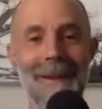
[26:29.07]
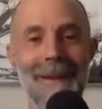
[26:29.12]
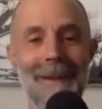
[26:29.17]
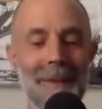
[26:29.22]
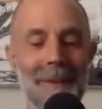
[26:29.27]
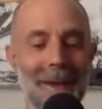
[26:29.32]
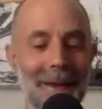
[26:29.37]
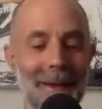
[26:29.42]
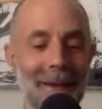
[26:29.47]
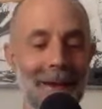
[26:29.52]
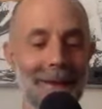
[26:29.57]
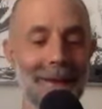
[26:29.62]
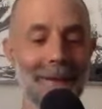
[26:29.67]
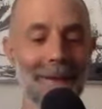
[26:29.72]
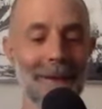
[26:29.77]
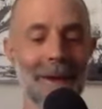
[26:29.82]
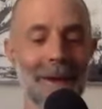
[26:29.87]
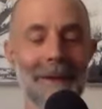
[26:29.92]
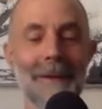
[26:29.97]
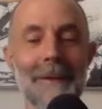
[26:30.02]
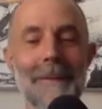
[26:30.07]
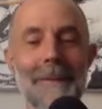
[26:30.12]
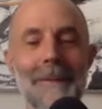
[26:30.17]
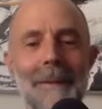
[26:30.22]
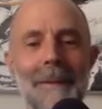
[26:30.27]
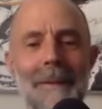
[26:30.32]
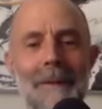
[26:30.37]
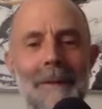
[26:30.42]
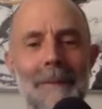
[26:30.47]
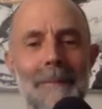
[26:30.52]
I mean, I don't
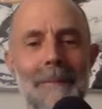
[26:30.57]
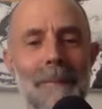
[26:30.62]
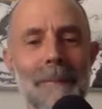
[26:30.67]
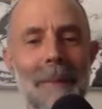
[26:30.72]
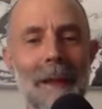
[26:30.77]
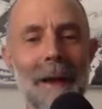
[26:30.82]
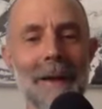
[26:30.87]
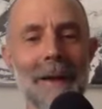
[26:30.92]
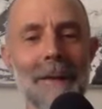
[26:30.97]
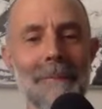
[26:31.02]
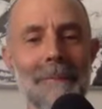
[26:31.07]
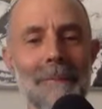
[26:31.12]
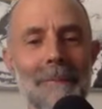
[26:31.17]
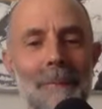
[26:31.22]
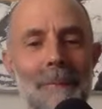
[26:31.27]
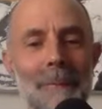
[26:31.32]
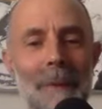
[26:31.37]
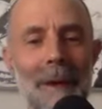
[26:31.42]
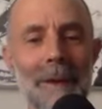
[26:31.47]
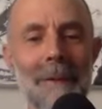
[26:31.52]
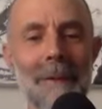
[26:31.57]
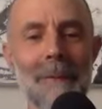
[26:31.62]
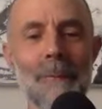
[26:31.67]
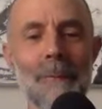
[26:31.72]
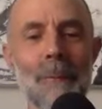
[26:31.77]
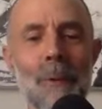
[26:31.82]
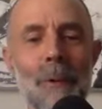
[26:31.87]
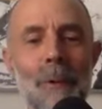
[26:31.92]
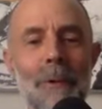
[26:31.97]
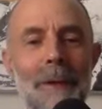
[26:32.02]

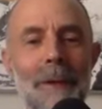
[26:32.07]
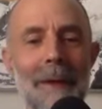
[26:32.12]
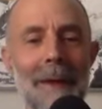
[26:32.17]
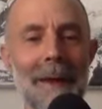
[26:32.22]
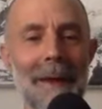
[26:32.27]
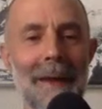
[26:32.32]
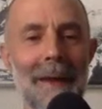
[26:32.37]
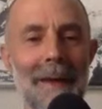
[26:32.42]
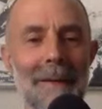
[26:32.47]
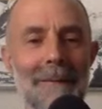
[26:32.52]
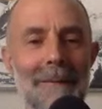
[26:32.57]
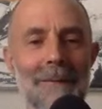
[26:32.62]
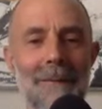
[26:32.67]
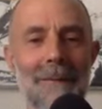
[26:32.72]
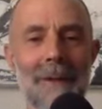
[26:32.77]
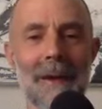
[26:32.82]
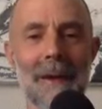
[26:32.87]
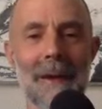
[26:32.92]
want to have,